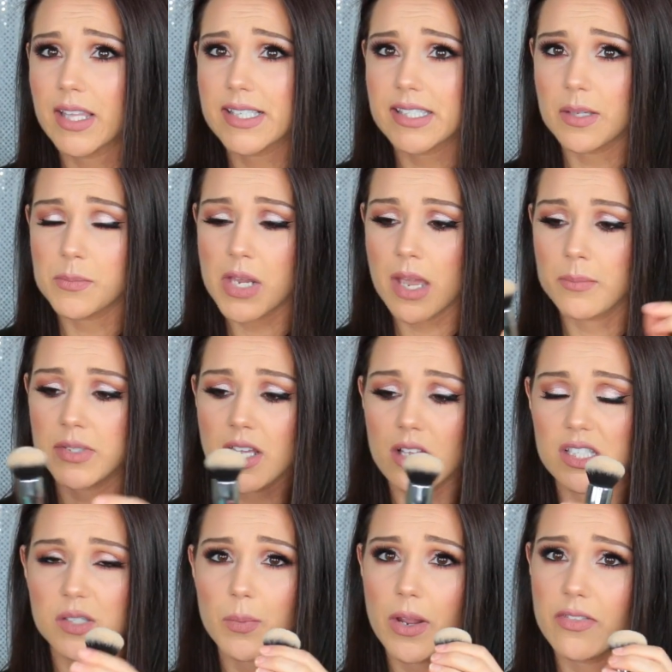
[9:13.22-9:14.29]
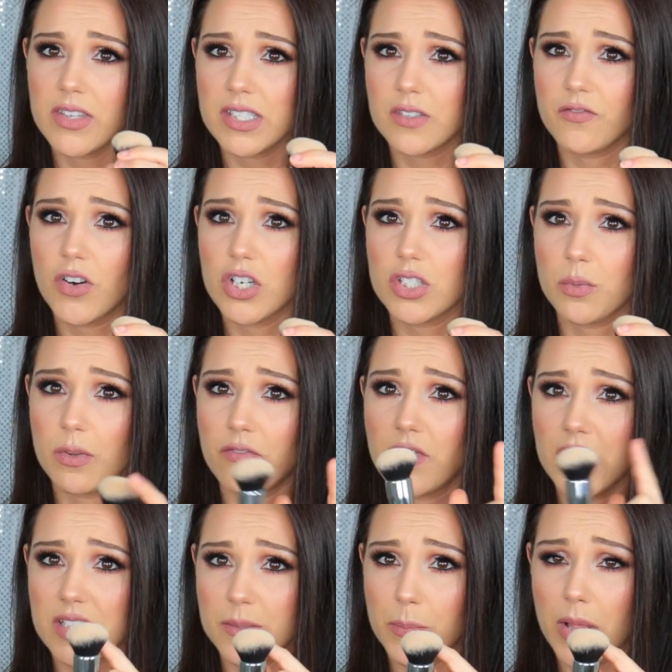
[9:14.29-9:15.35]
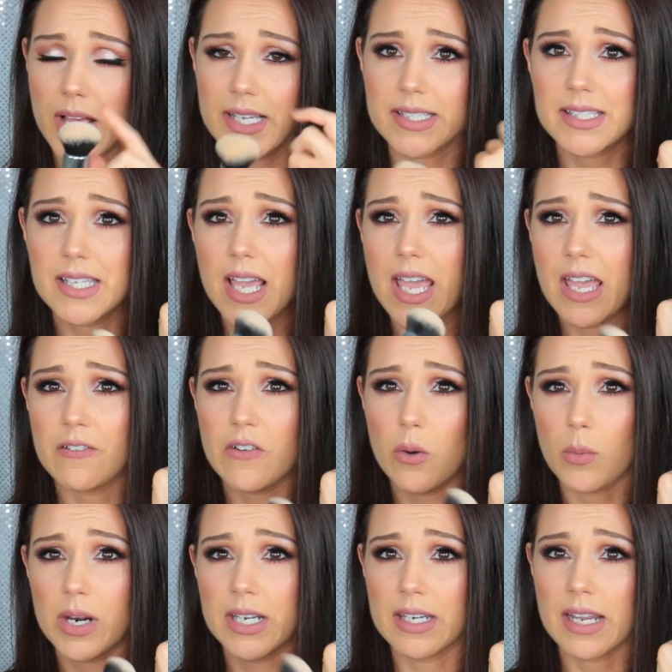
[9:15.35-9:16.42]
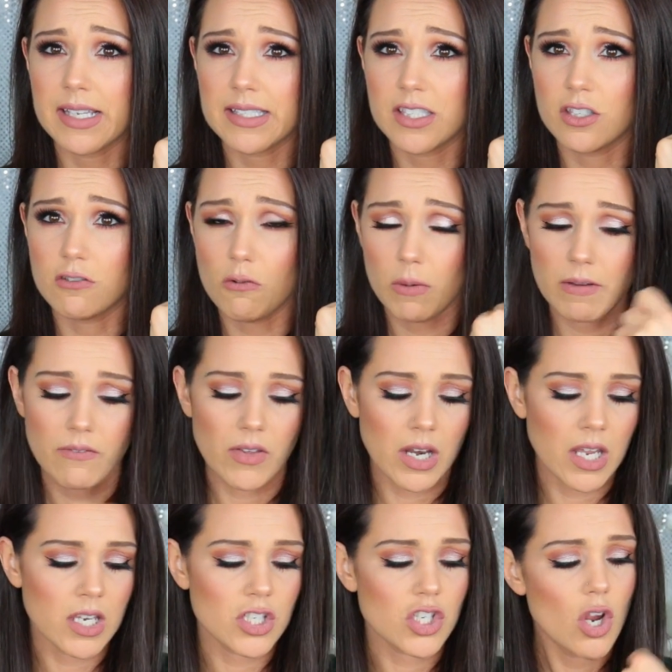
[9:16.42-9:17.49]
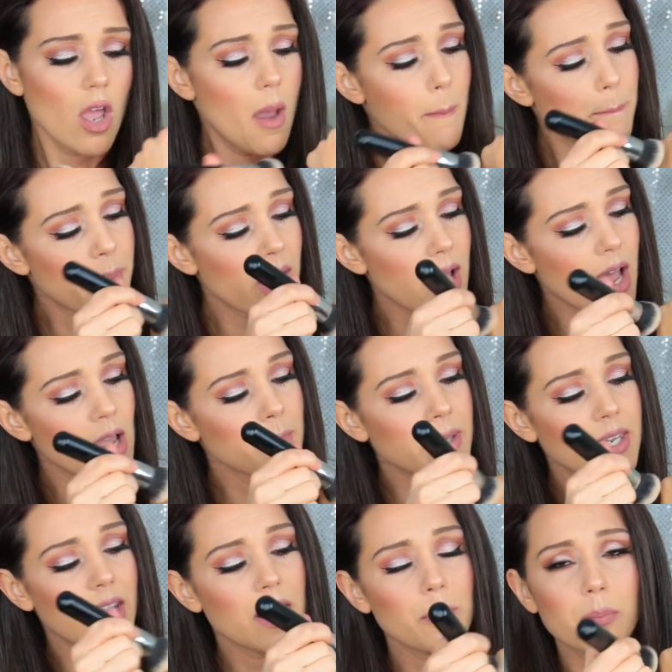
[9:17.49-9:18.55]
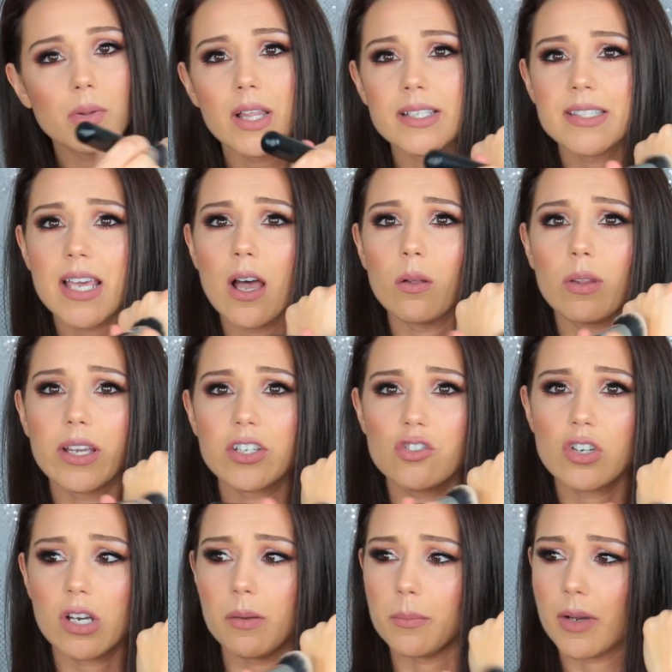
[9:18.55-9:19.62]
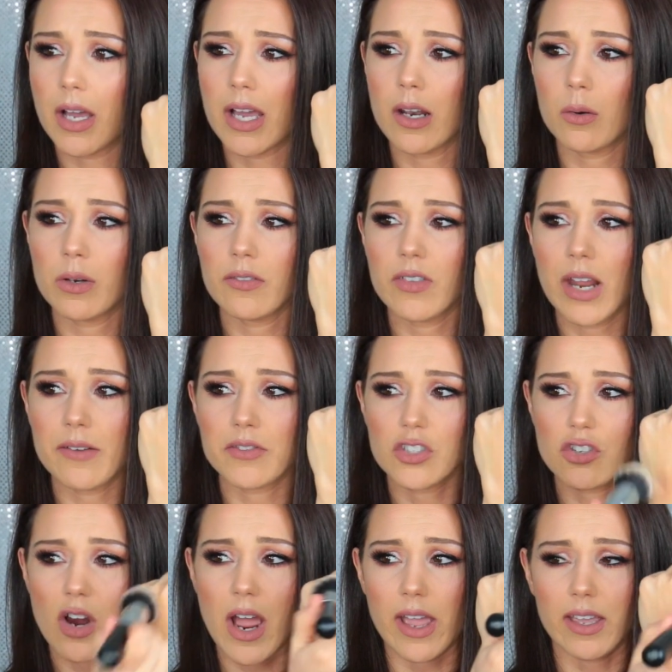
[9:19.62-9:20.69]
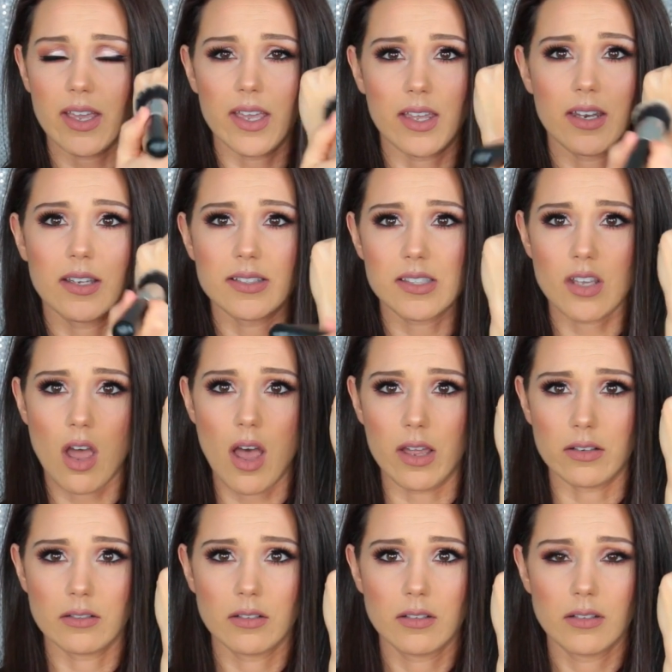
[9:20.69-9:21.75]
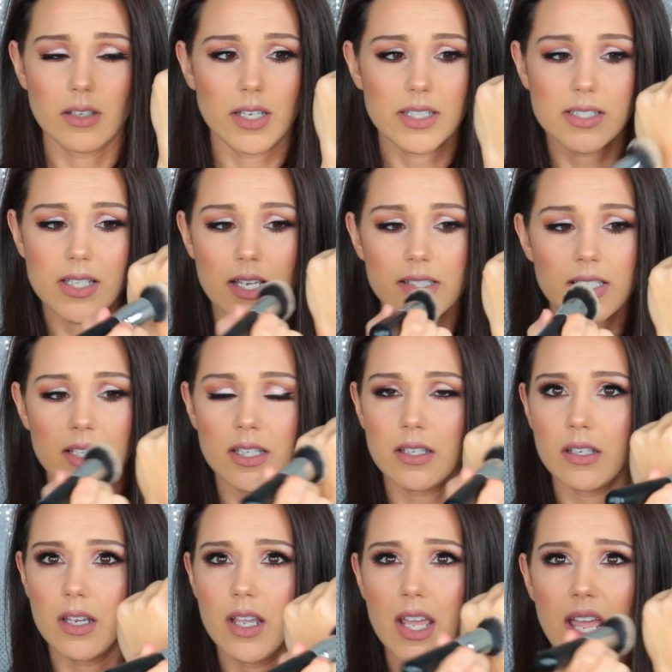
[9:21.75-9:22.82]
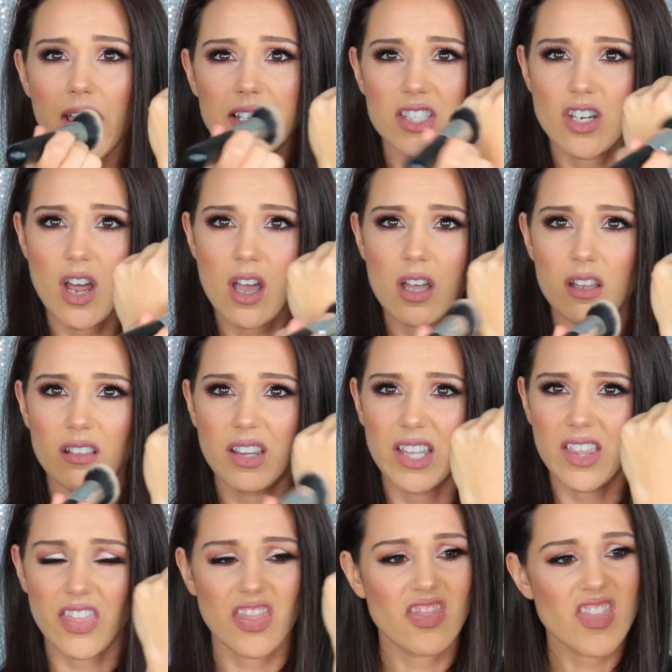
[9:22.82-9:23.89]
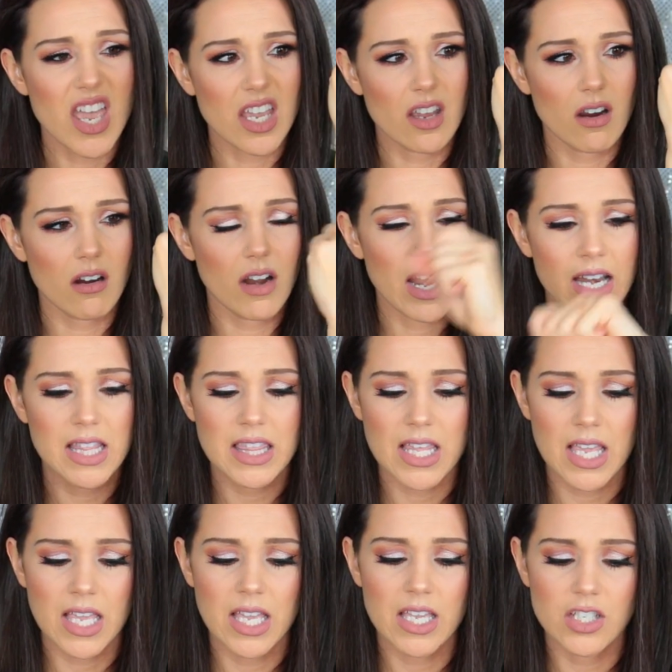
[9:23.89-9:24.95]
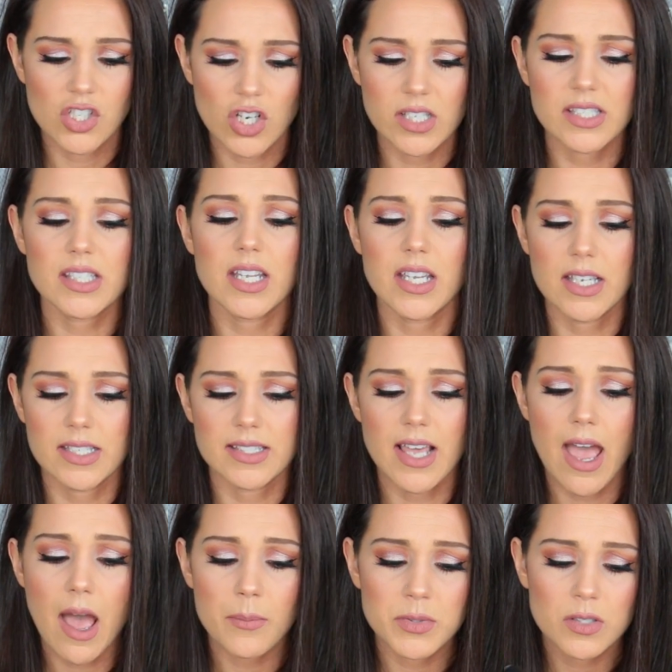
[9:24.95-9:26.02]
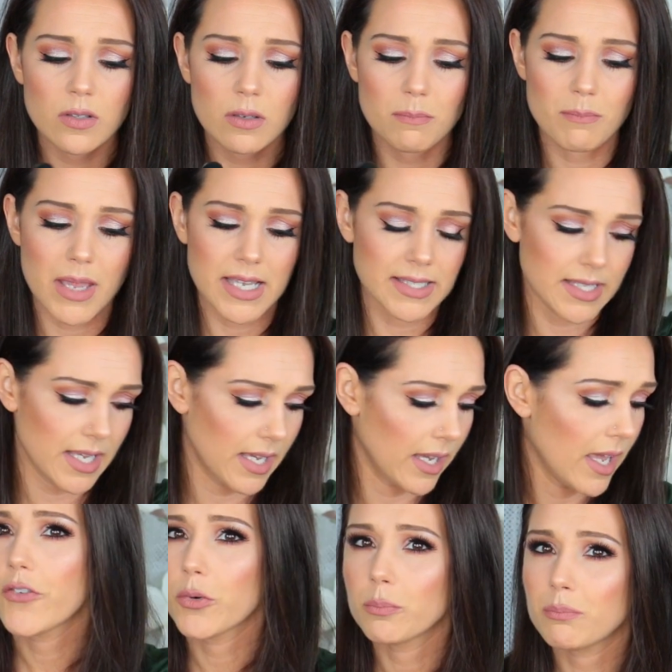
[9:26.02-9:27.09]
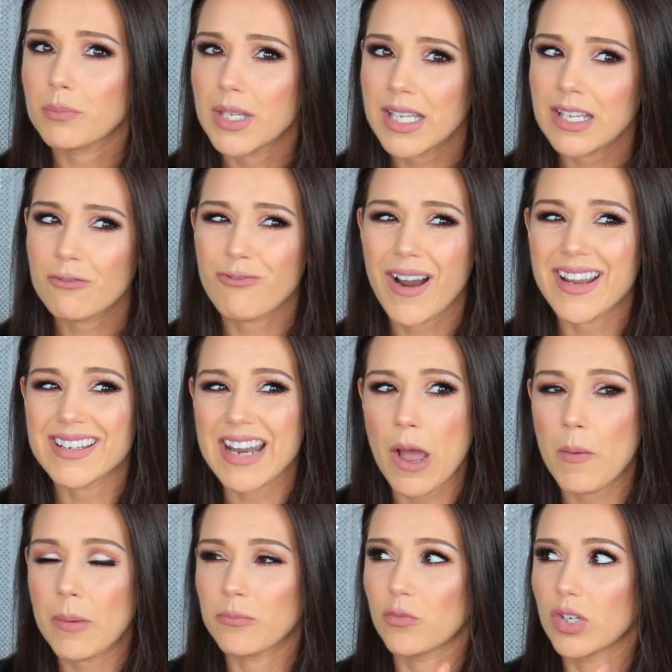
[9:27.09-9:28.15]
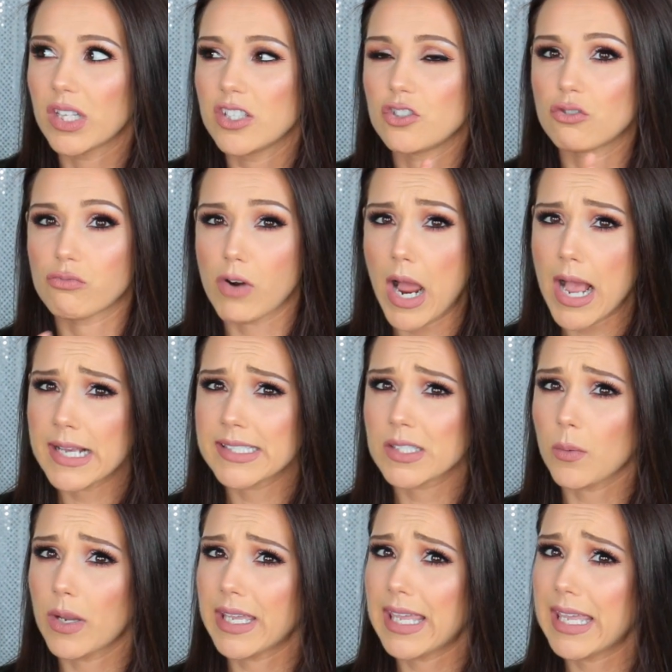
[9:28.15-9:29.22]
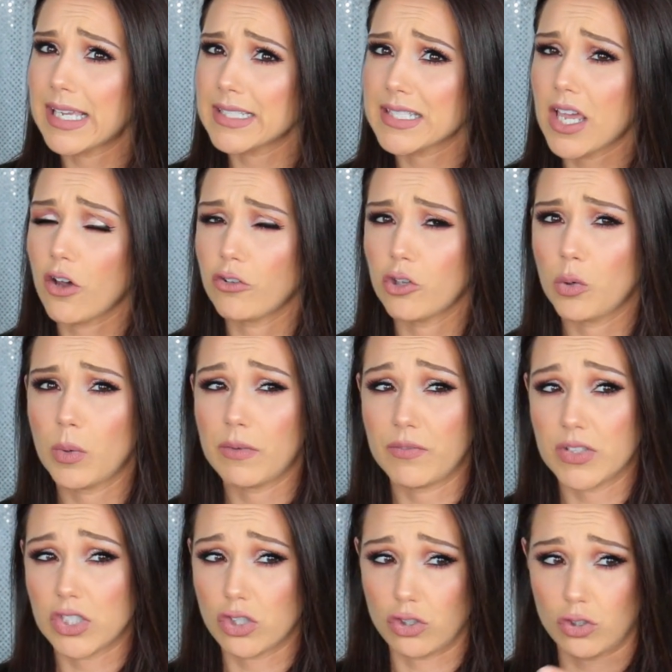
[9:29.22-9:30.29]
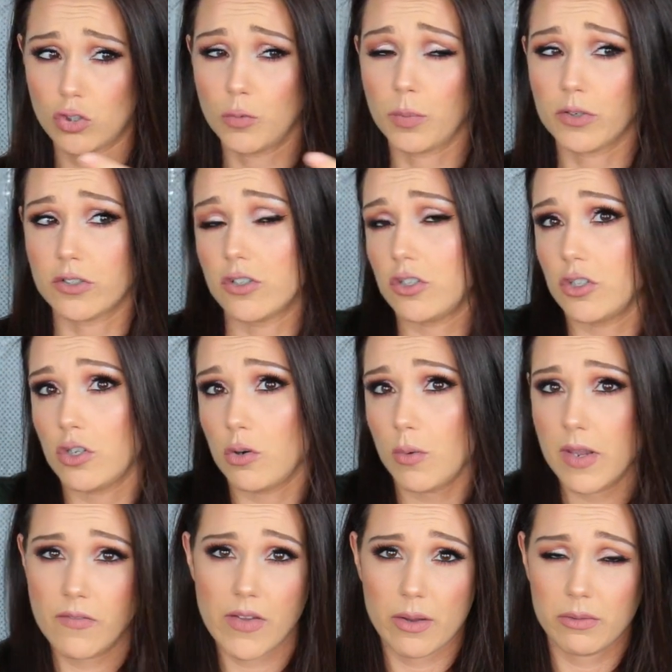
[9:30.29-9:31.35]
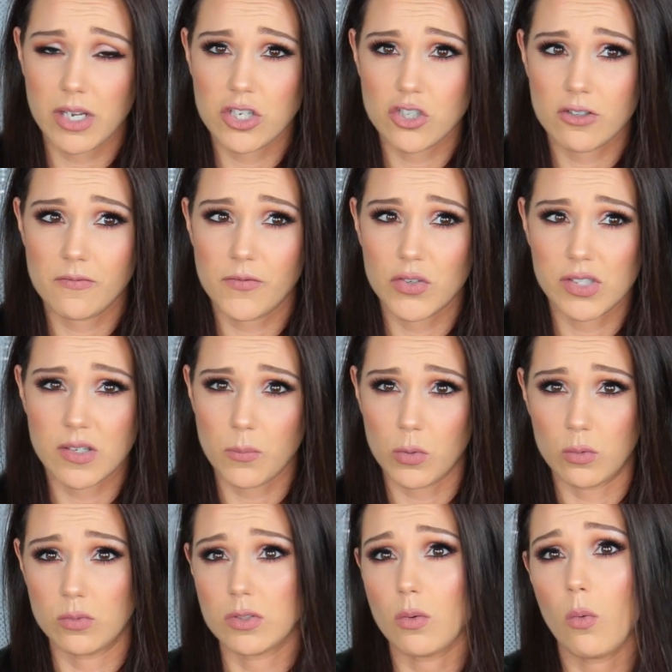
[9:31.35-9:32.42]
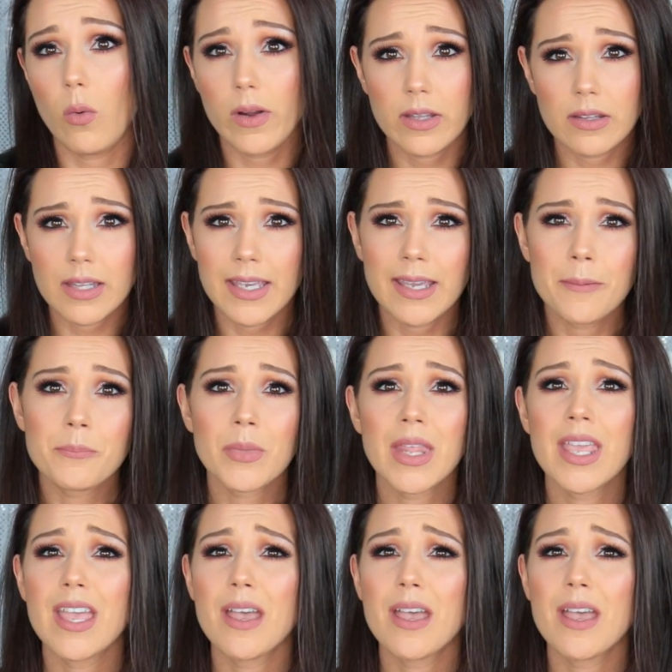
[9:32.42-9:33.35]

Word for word: Like sometimes I'll spray this first with Fix Plus if I want a nice dewy finish. But I mean, it blends out like a dream. I don't even have to try and it's gone. It doesn't, it's not like thick or anything. It just is absolutely amazing. For me right now, I'm really dry, so I can't tell you if it's super dewy foundation for someone who's oily.